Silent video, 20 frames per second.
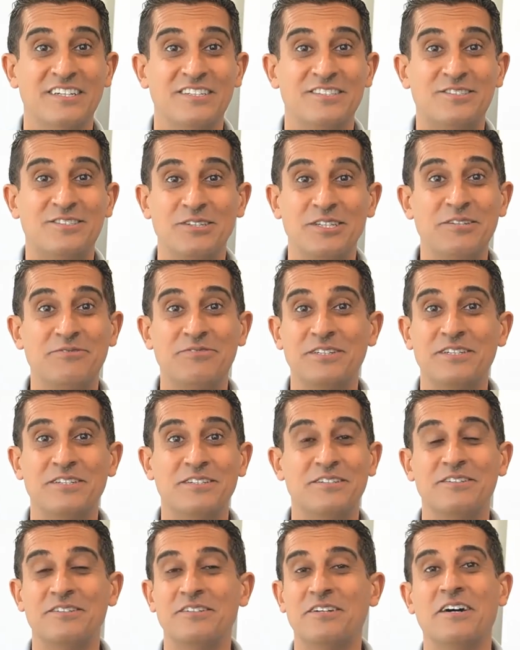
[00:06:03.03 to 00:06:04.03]

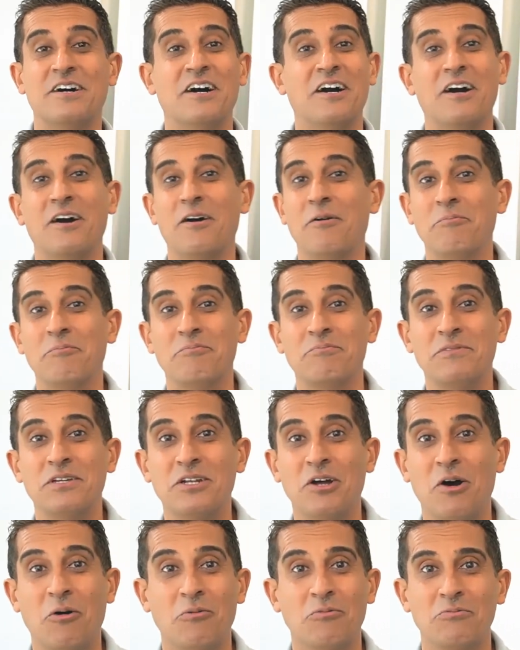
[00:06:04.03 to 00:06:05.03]
even,
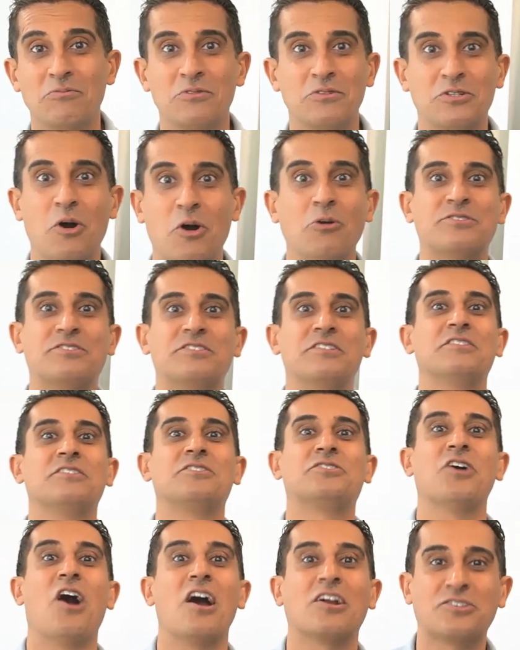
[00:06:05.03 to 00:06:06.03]
go see the
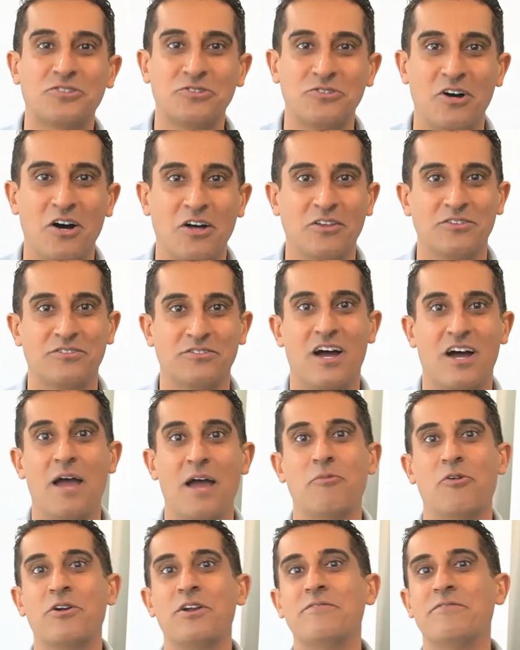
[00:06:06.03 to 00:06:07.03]
doctor all the time,
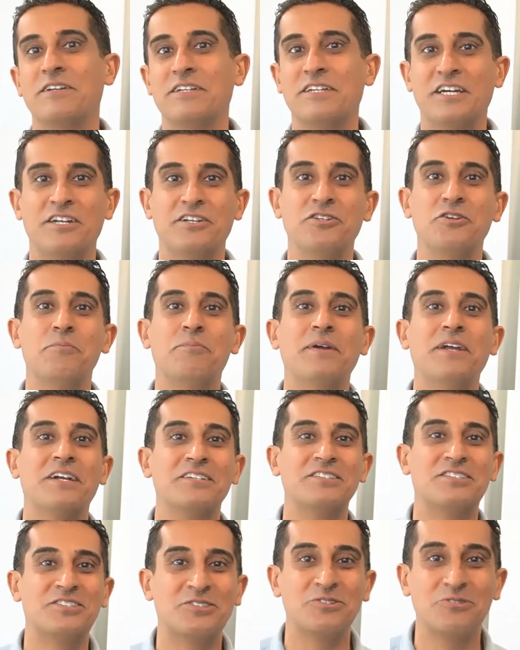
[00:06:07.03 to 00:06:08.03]
or even get a new pair
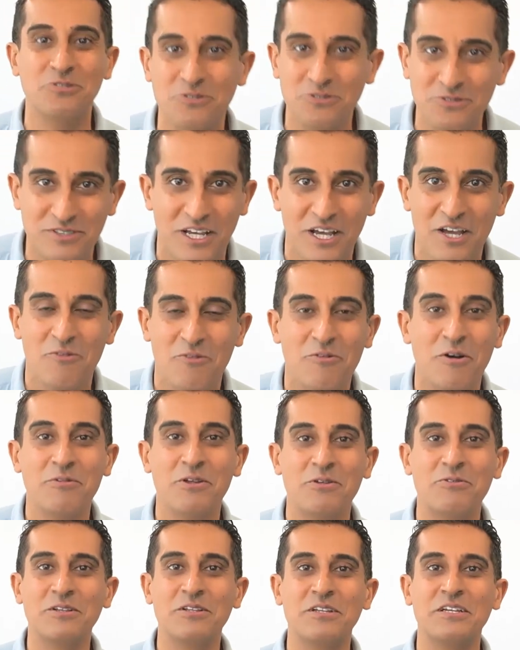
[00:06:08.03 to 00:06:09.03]
of shoes when we
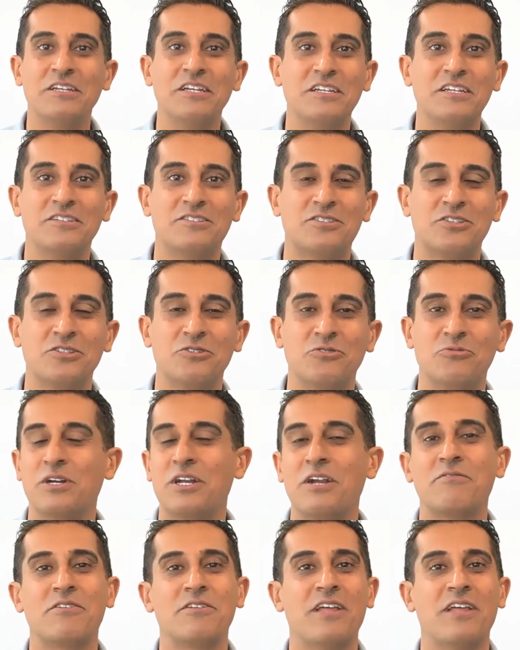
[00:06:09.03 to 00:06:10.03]
really needed to,
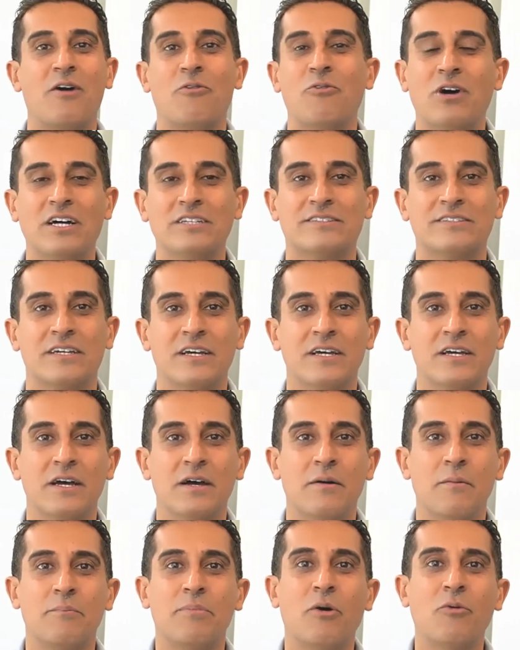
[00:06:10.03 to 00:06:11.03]
whatever that was.
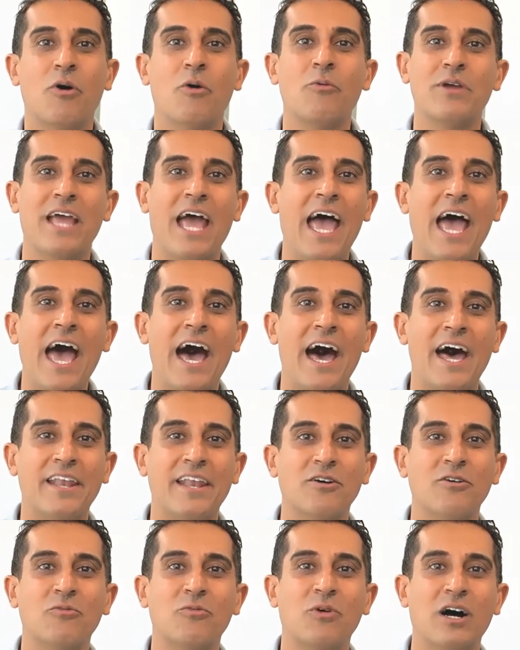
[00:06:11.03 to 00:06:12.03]
But what we had
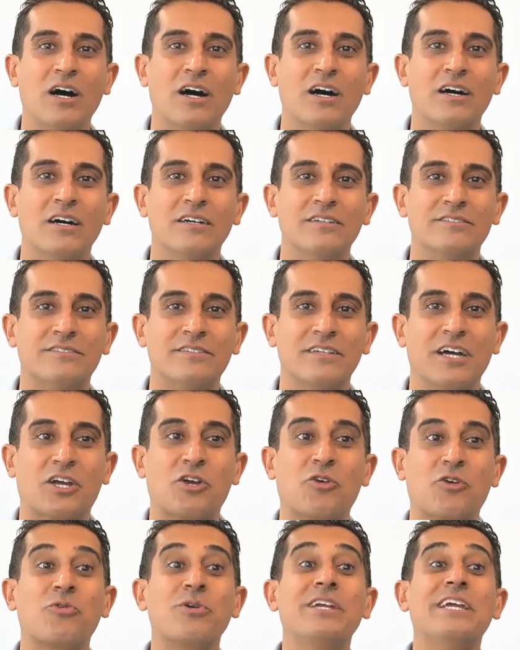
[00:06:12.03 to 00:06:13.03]
was a
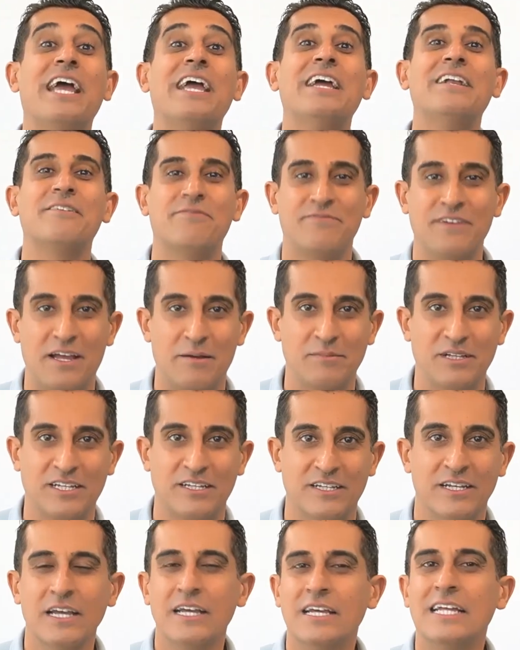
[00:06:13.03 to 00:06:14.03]
creative family.
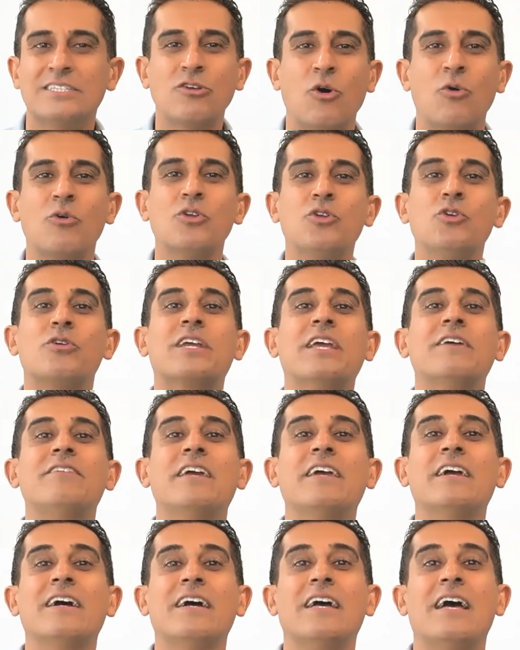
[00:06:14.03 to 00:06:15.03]
And so you're
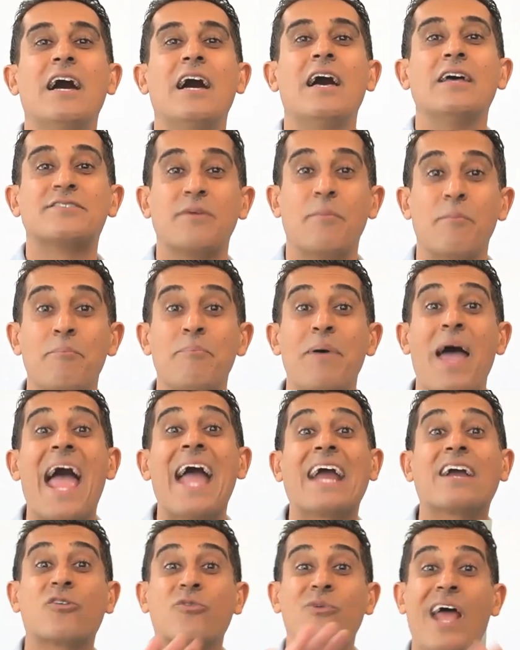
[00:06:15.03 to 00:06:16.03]
giving some
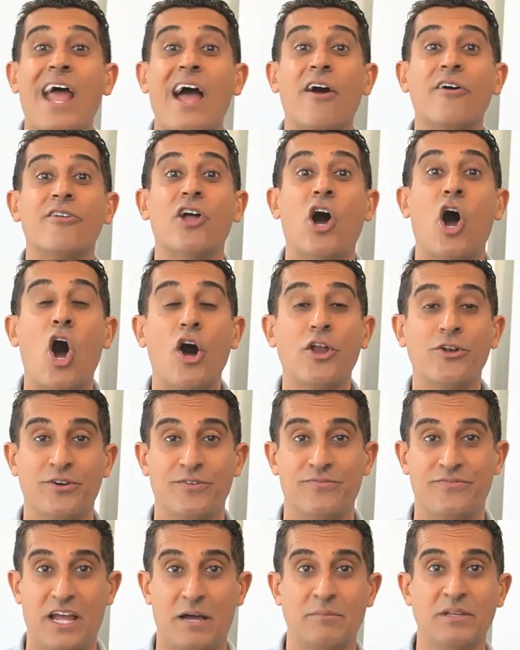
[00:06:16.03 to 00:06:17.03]
background on your
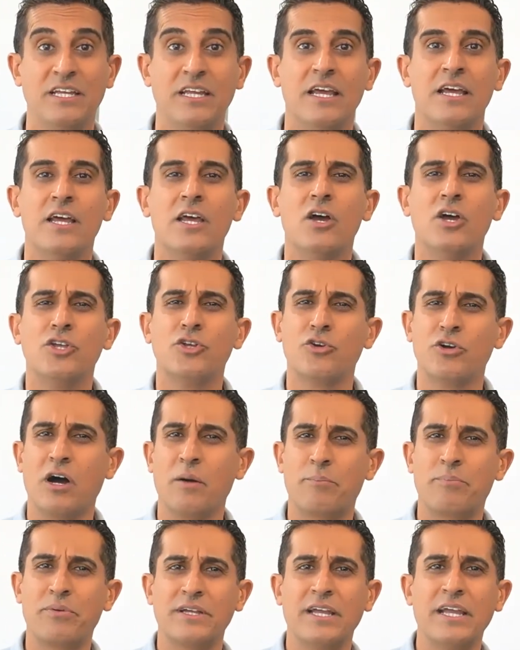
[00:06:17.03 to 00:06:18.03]
family, your
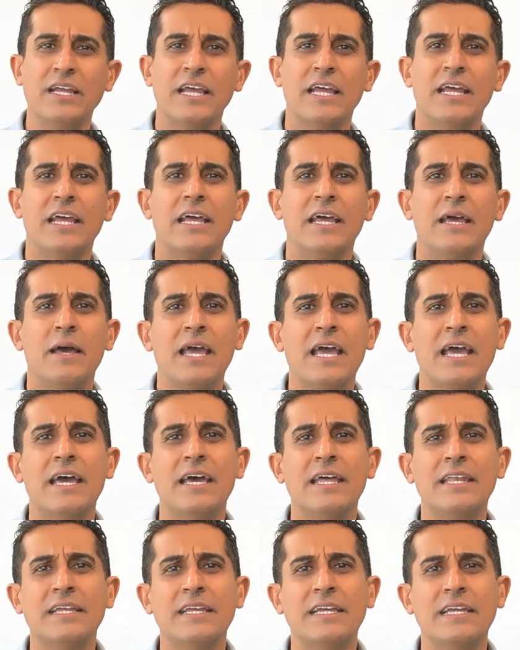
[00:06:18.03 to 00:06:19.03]
upbringing,
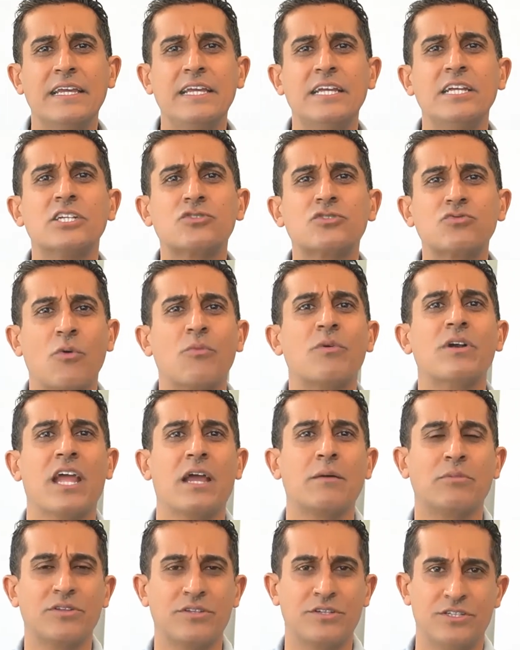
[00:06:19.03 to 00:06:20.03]
and here's what we're
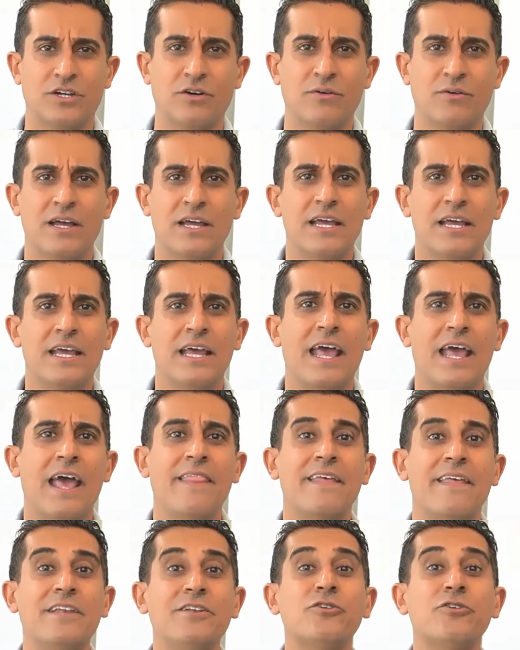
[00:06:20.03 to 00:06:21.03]
able to do.
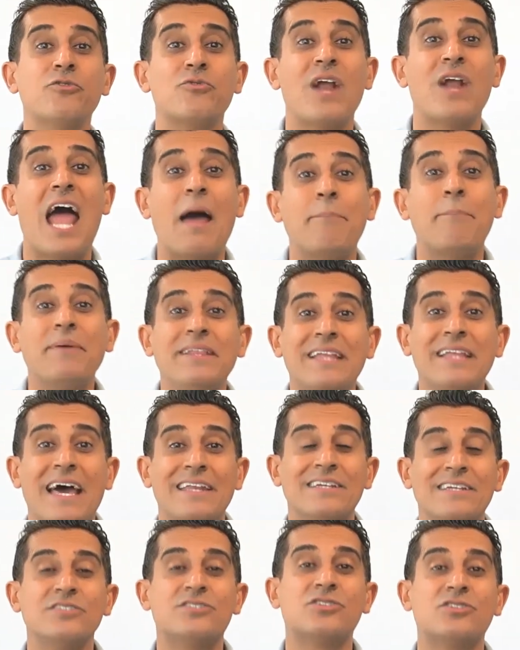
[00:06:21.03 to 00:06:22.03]
And then you're wrapping that
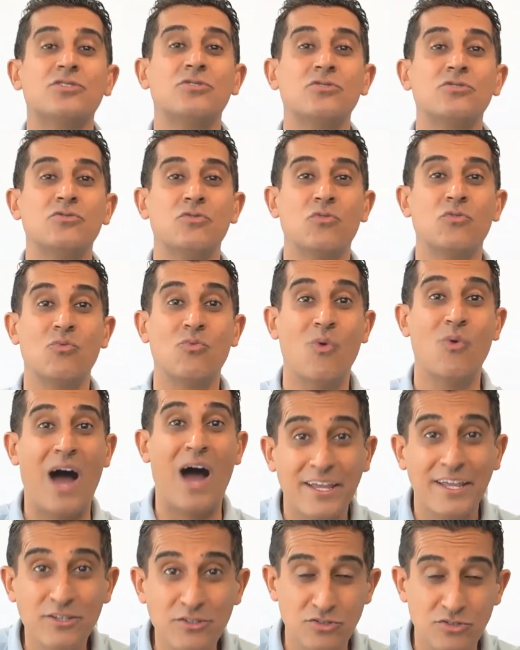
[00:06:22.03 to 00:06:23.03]
into why
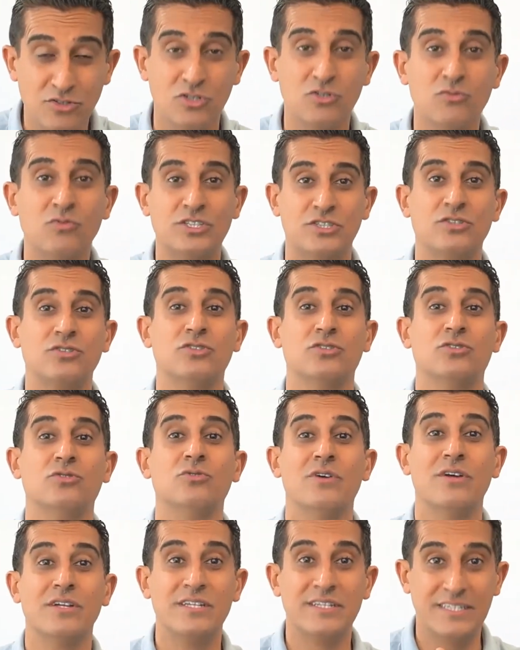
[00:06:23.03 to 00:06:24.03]
you do what you do
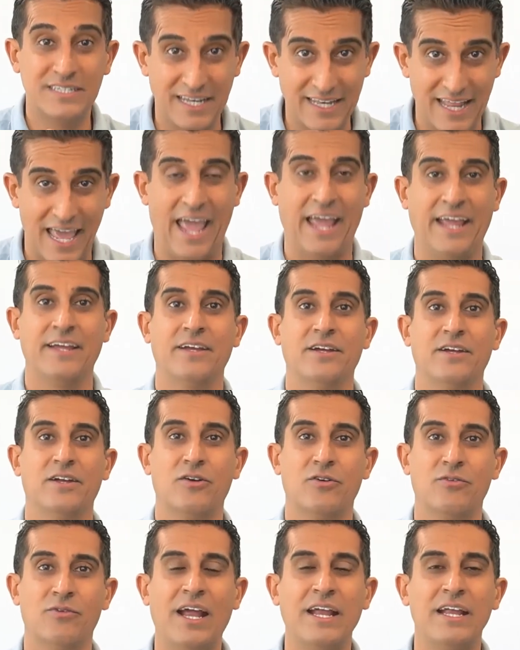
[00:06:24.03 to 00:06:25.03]
today,
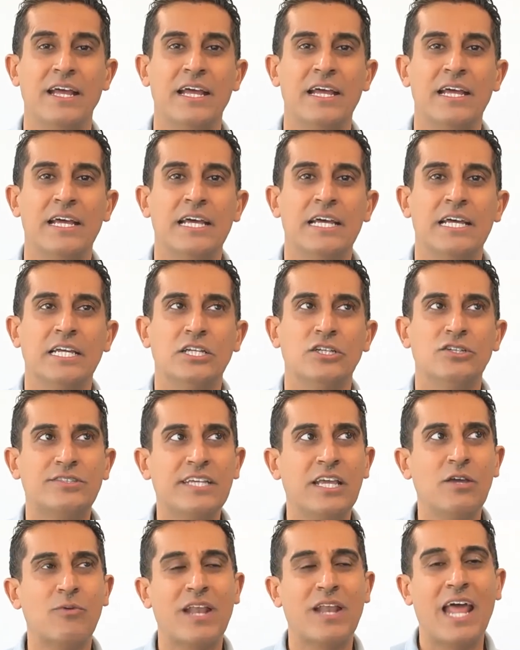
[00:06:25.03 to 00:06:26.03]
right? You
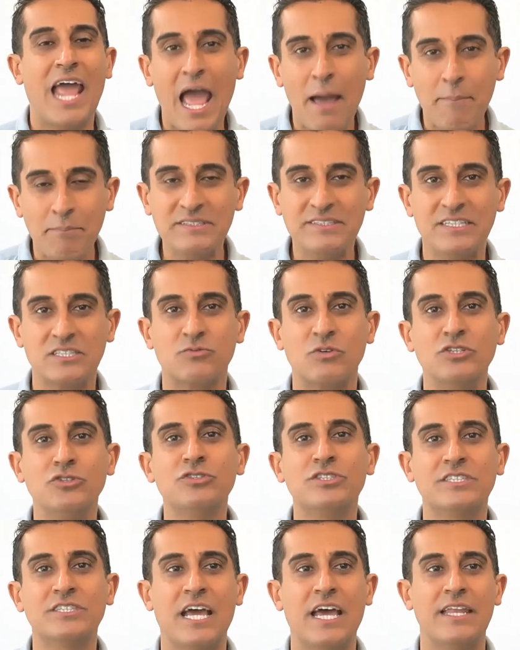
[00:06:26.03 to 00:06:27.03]
see, what happens is when you
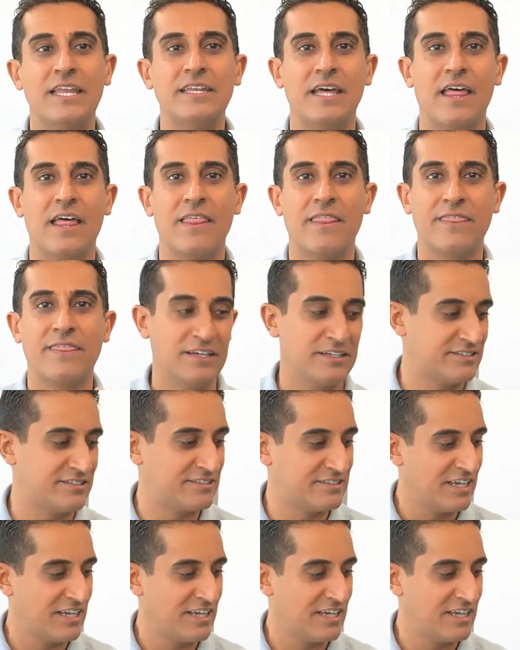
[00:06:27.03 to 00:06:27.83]
send this